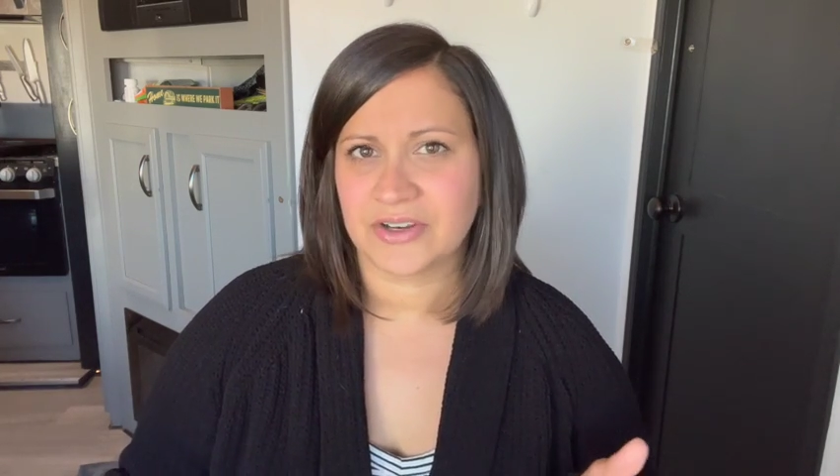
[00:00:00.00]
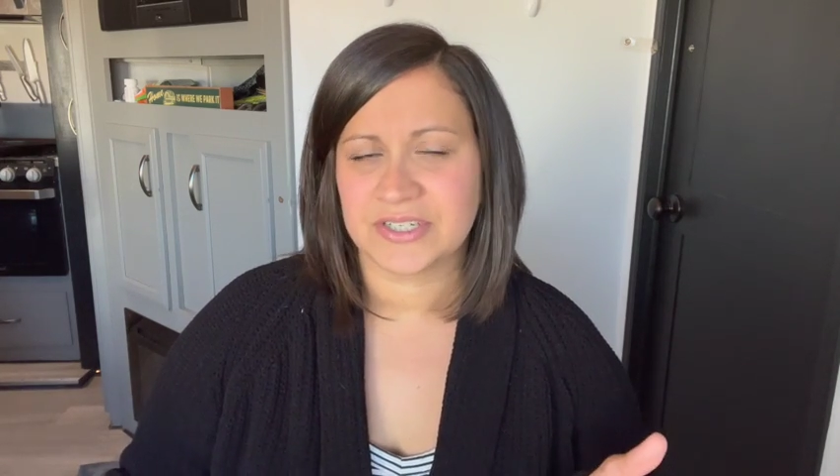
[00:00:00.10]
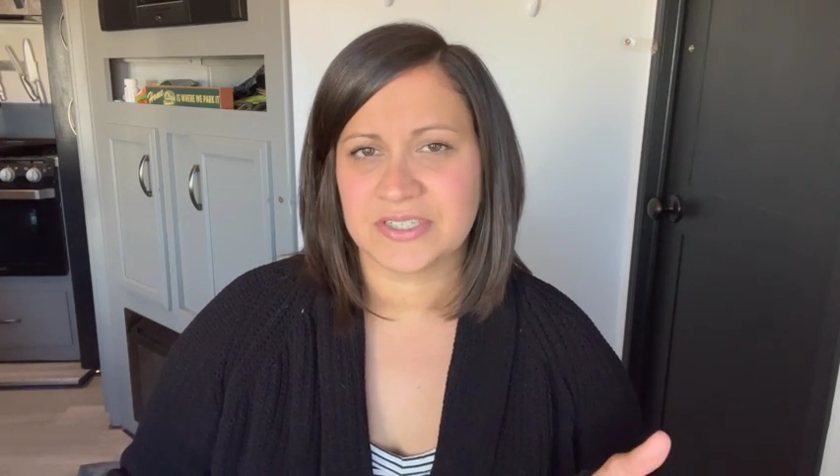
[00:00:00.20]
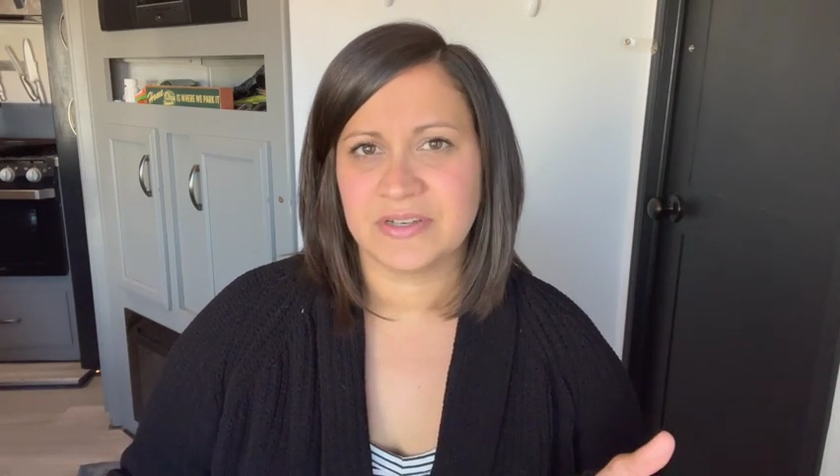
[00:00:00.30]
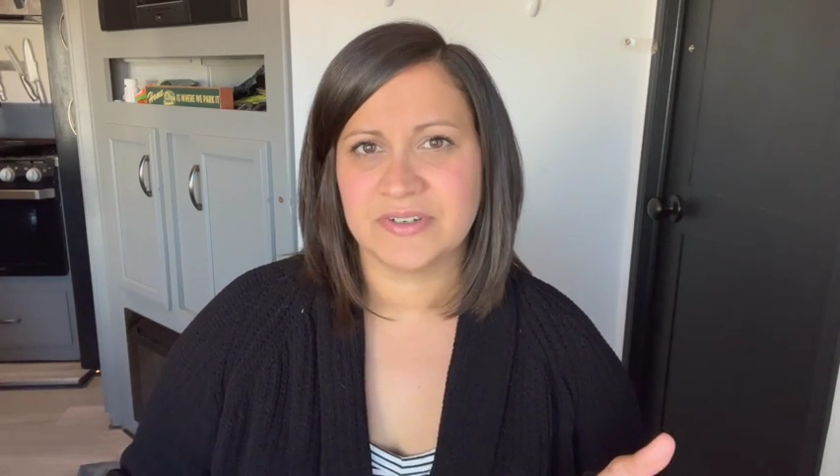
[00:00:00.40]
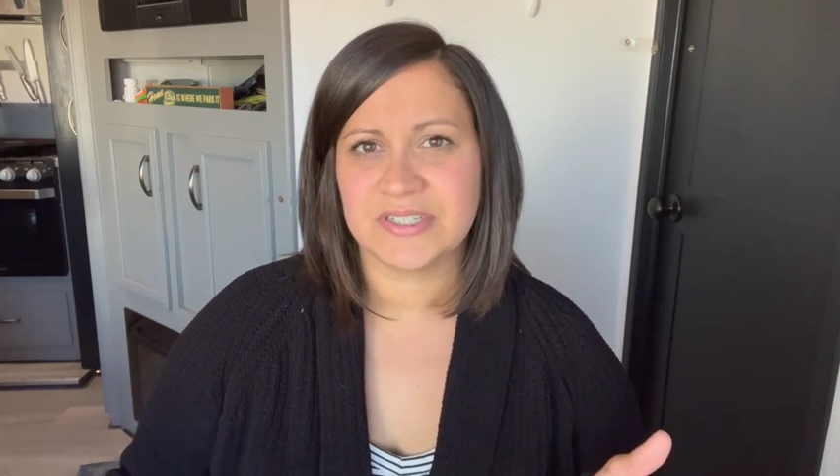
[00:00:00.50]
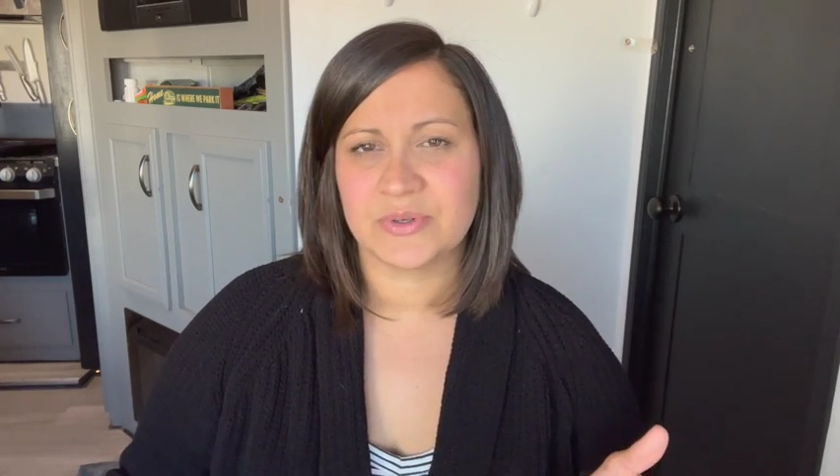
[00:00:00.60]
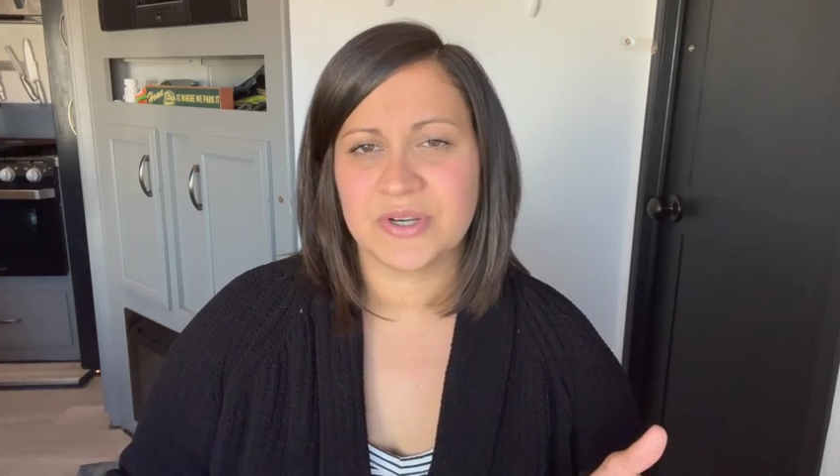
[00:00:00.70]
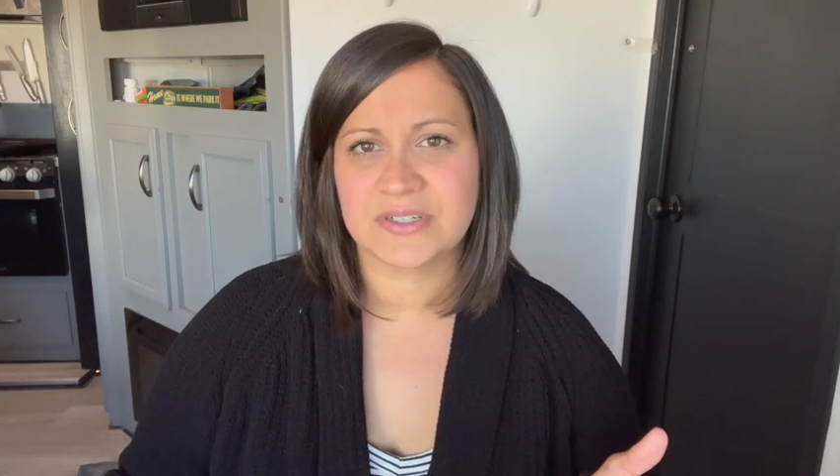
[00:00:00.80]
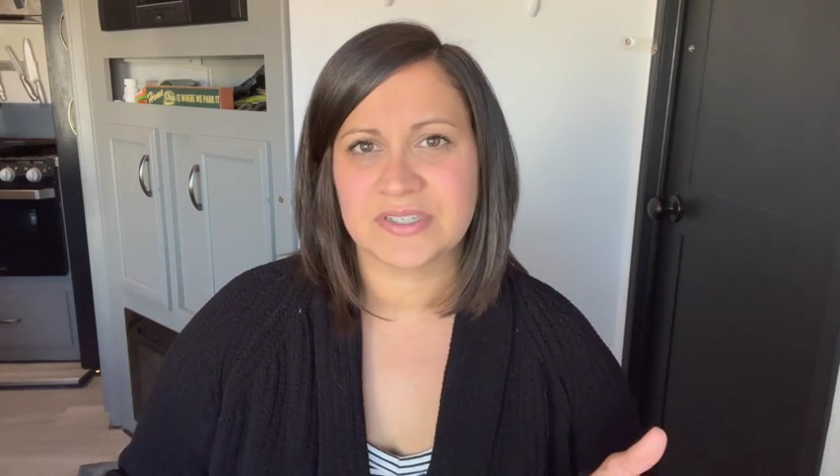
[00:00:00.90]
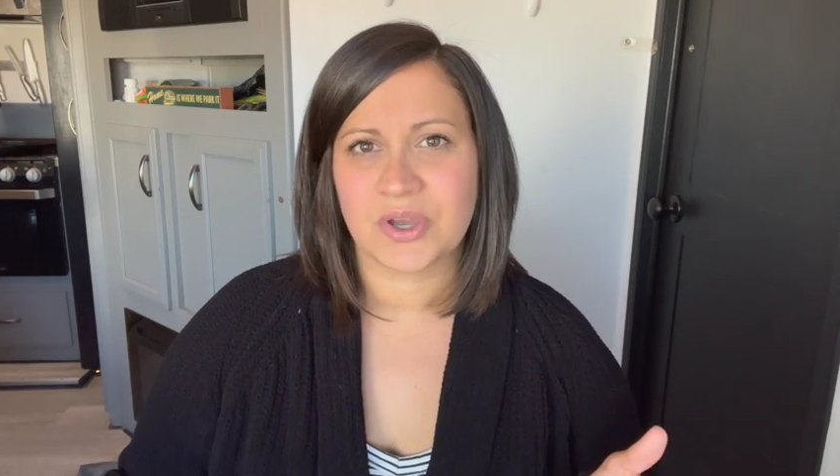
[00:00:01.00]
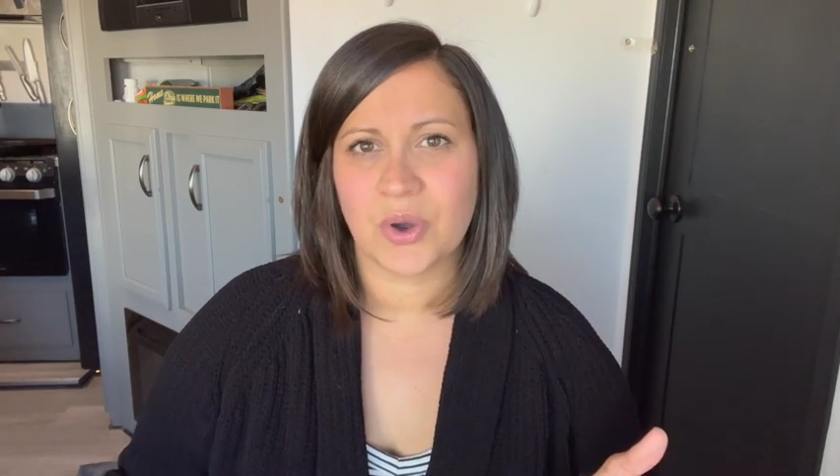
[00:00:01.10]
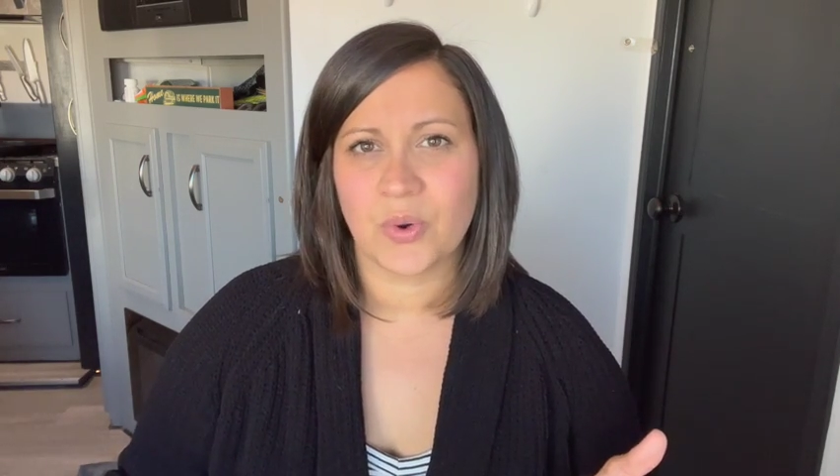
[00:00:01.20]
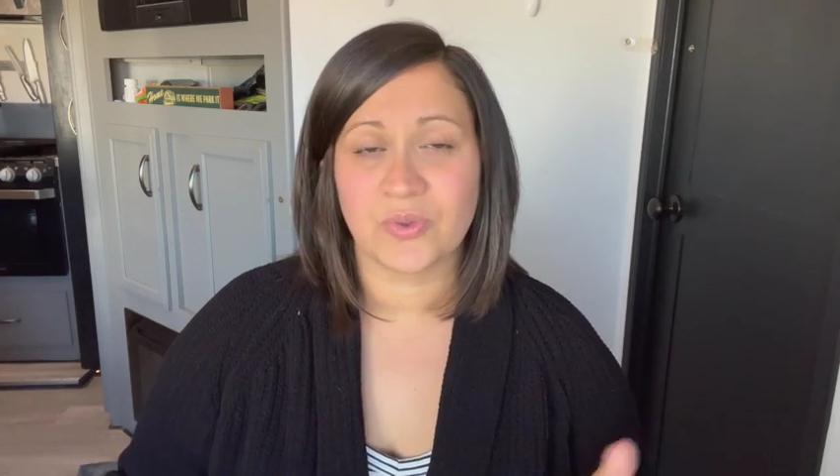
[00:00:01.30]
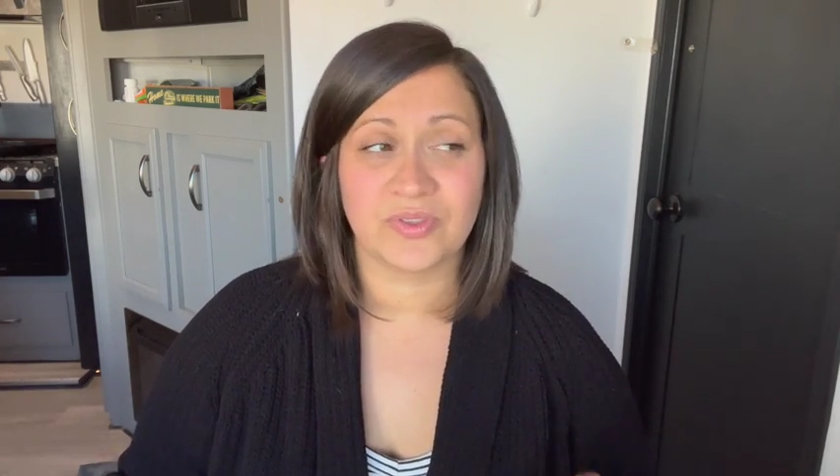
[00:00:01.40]
Disney resort.
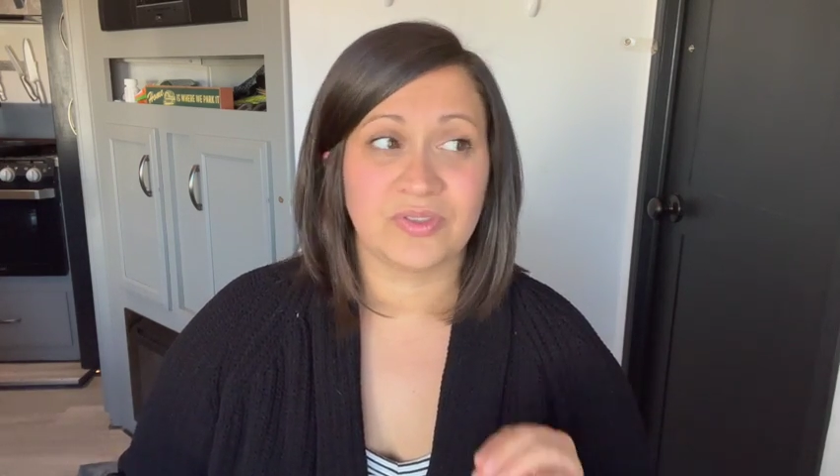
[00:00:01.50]
So